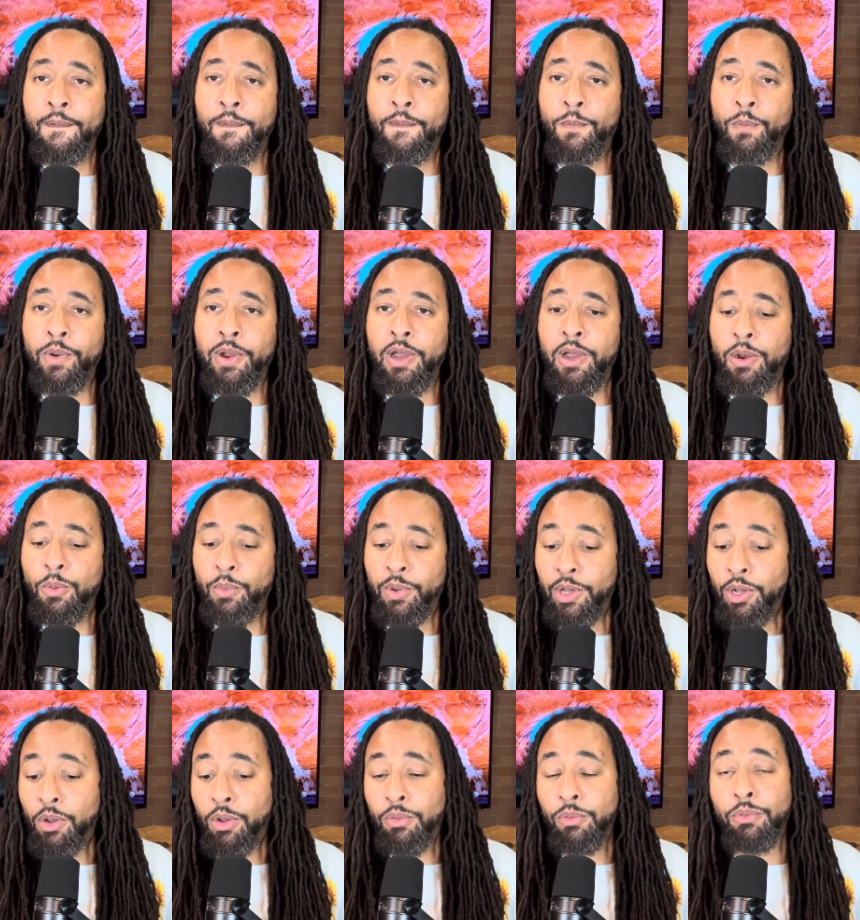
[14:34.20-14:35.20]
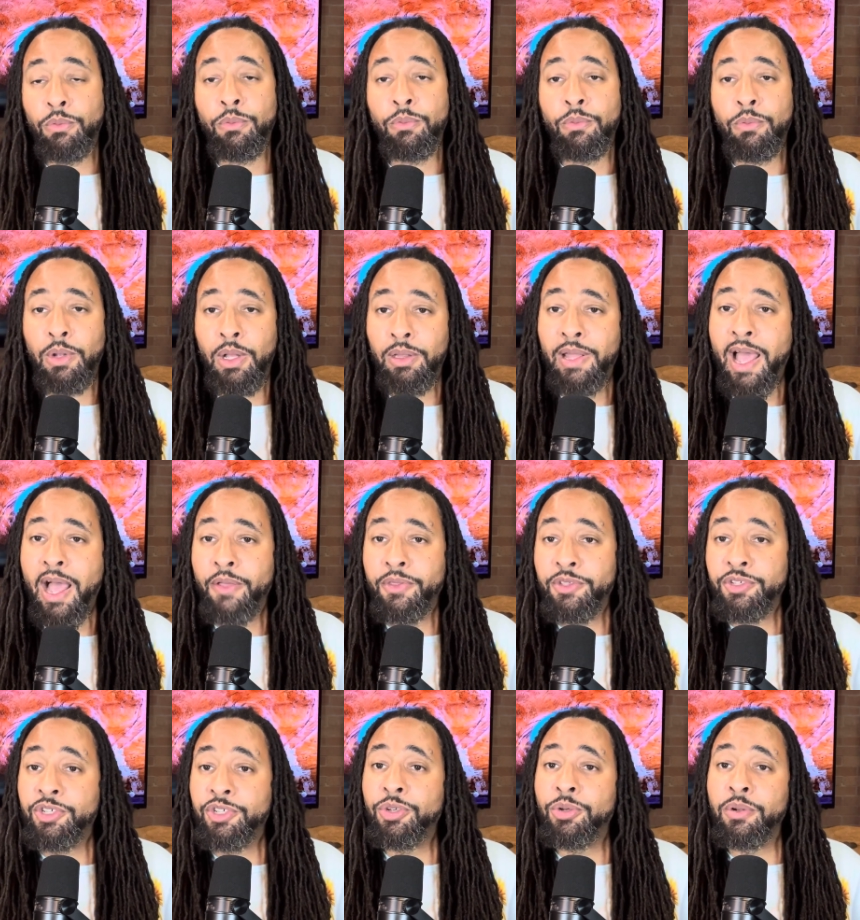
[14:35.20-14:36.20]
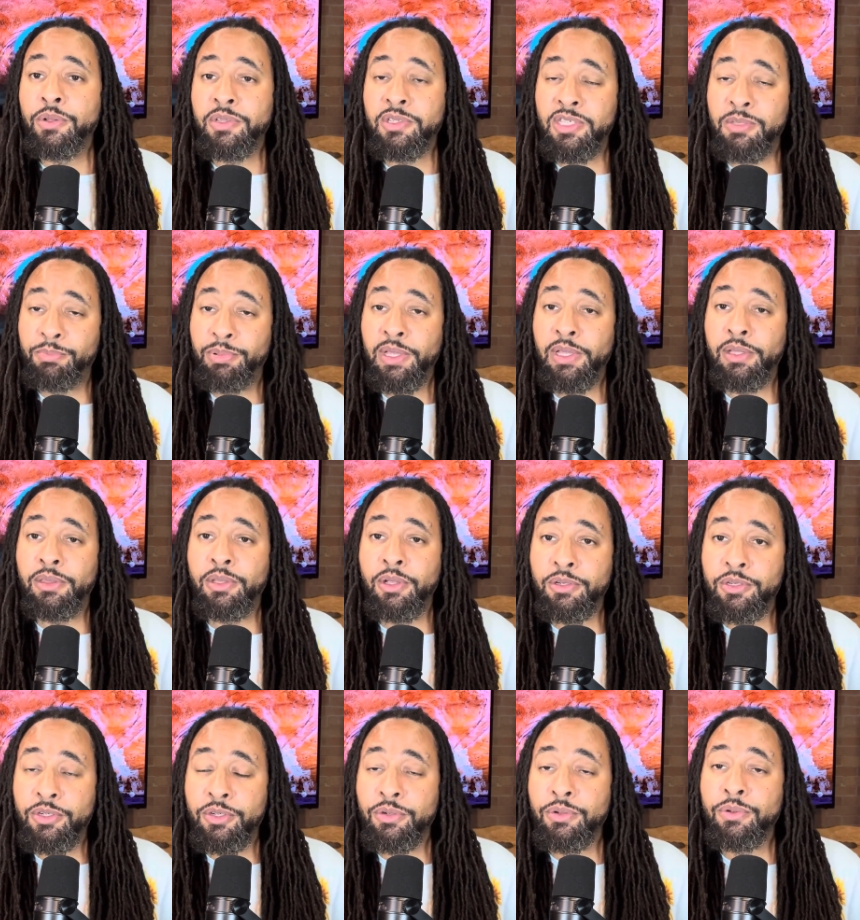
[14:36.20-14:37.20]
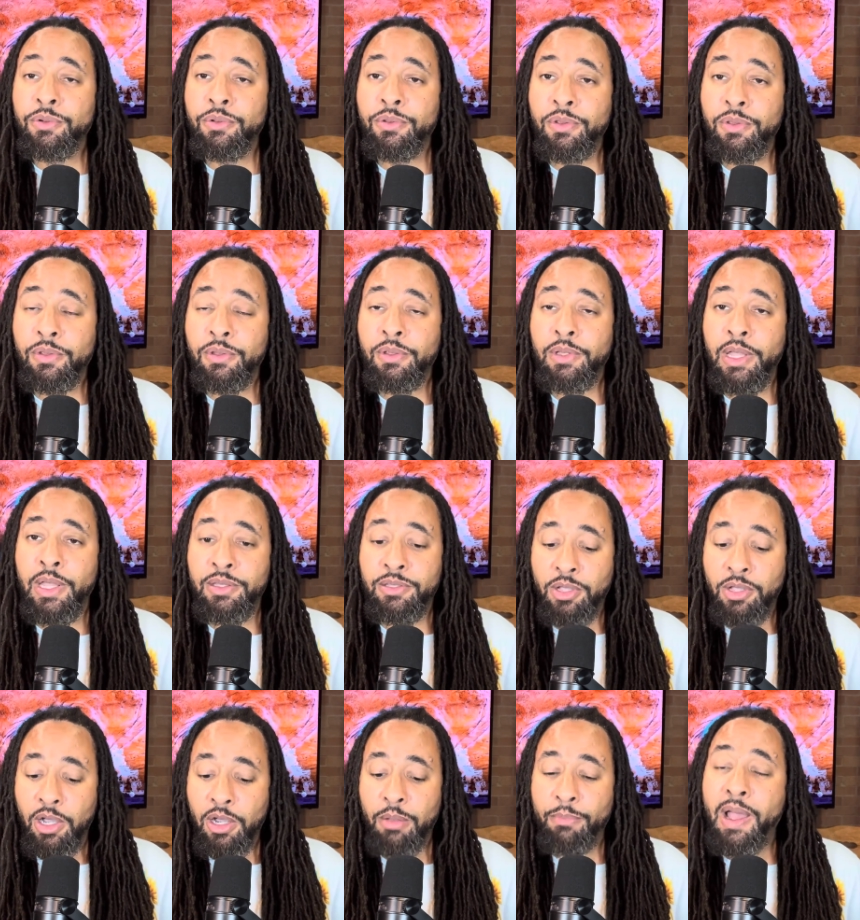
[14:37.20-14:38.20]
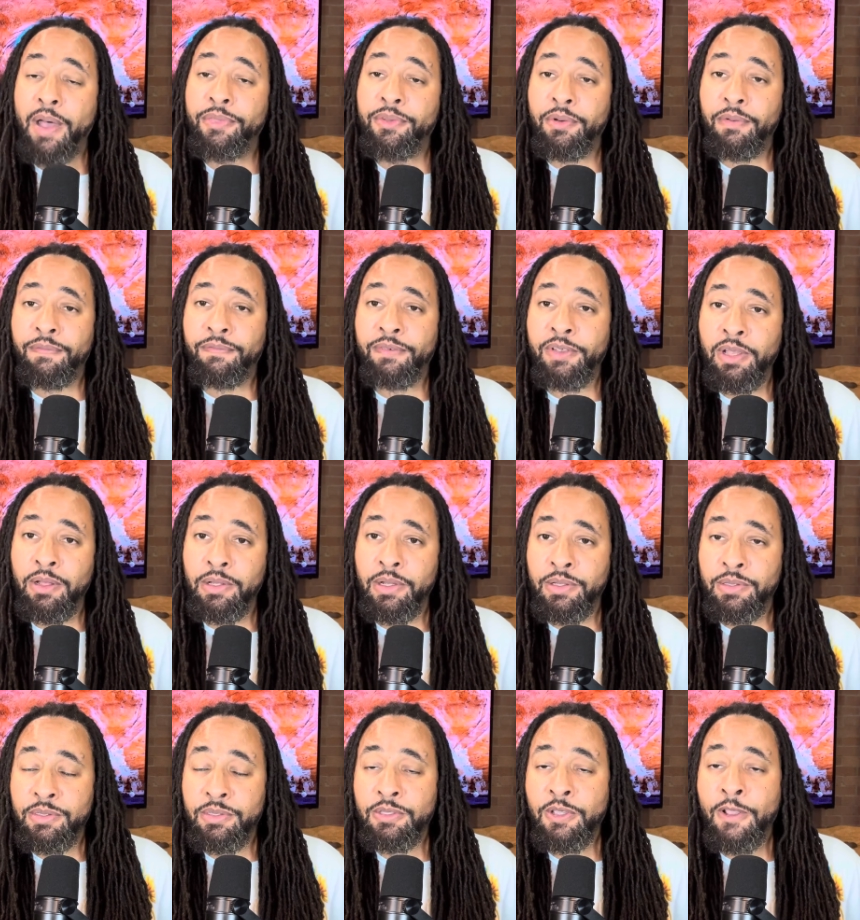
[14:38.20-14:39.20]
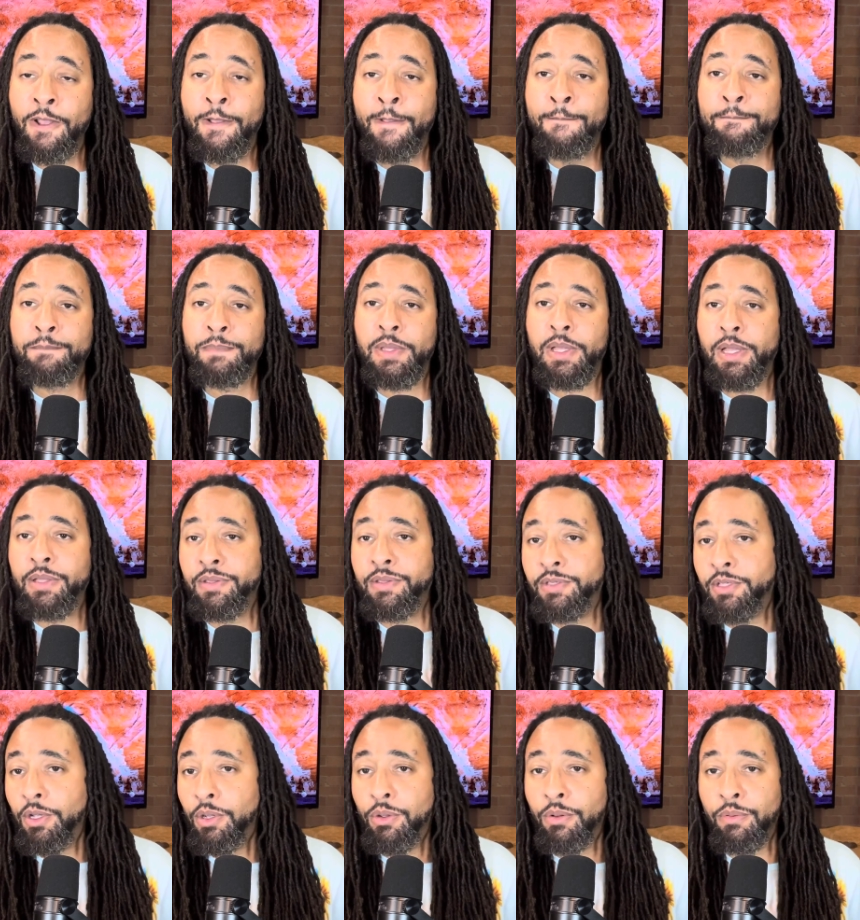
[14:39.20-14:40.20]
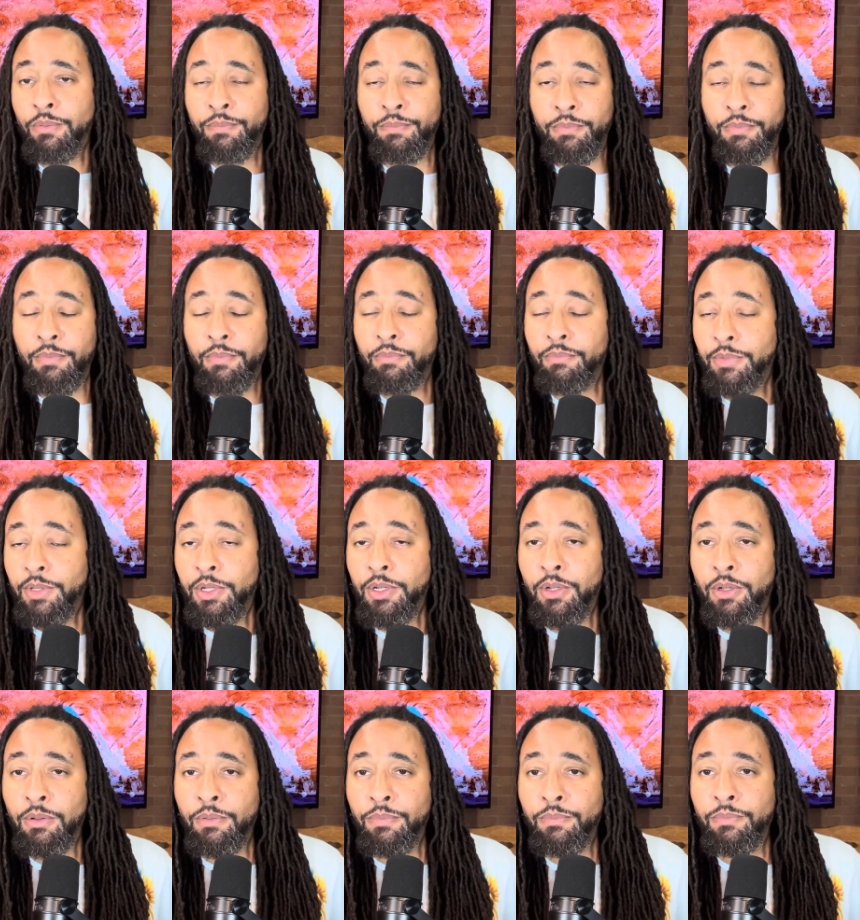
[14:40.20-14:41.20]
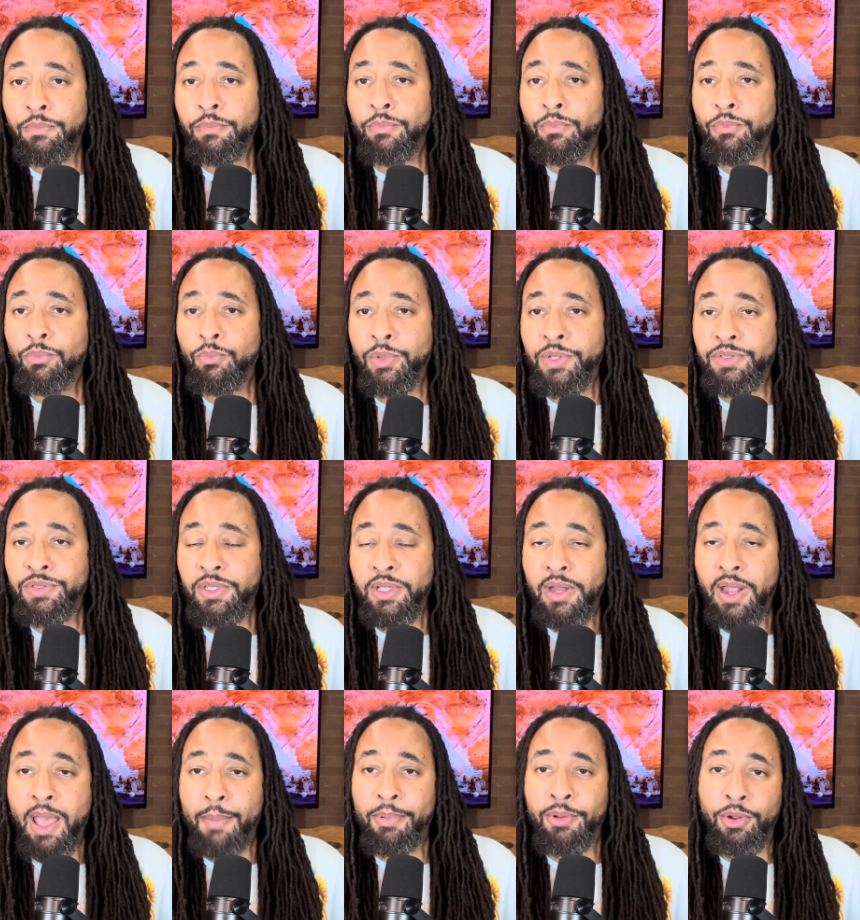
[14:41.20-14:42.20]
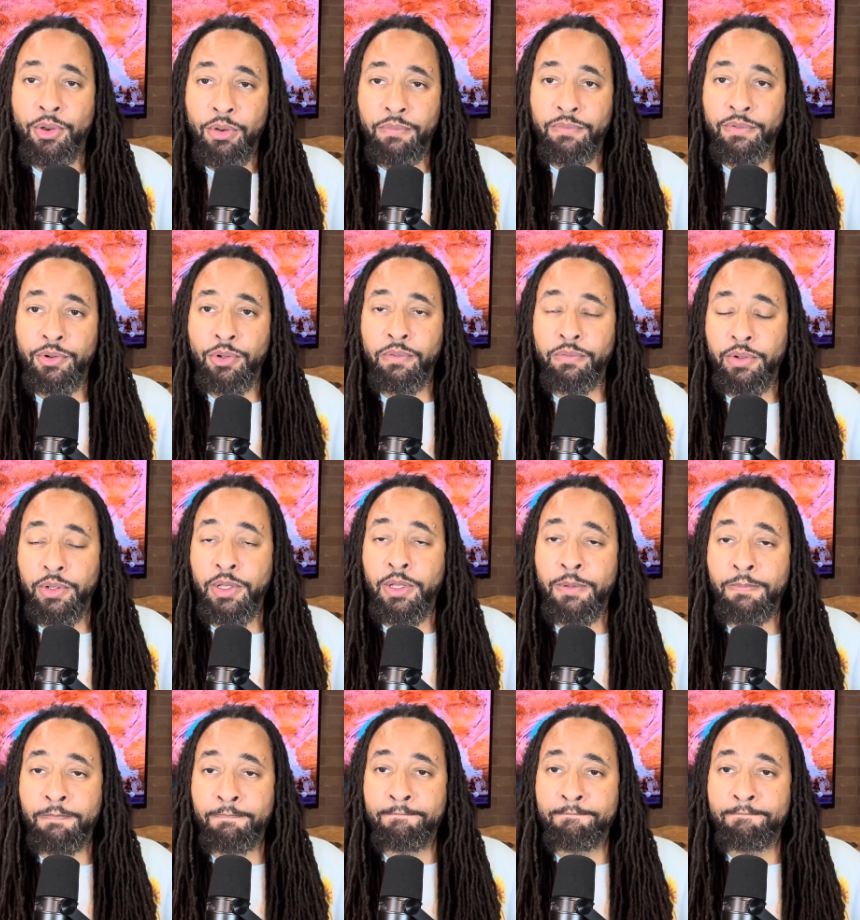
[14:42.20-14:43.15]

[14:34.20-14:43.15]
where we don't allow the children to speak their truth and talk about their feelings and so you know we see it happen over and over again.